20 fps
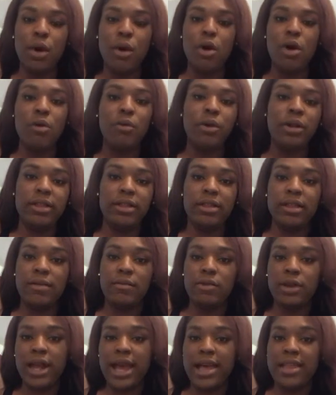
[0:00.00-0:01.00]
or what
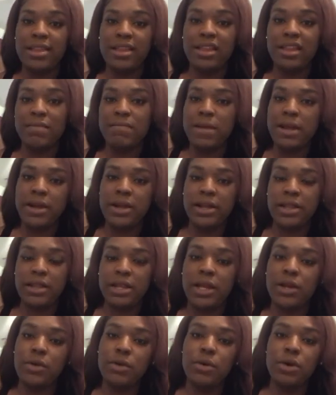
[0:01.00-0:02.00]
someone has
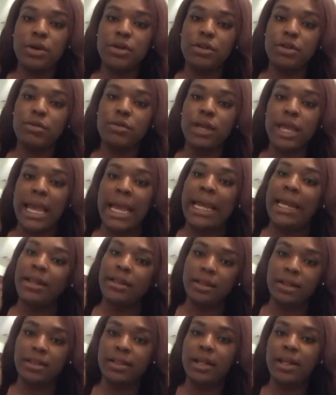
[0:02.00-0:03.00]
experienced in order to
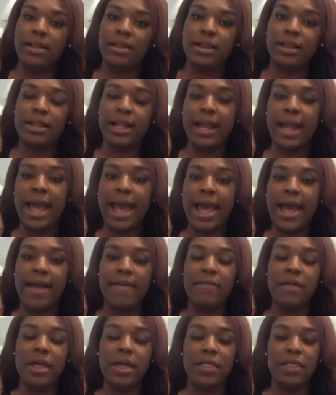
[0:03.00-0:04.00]
gain the things that they have.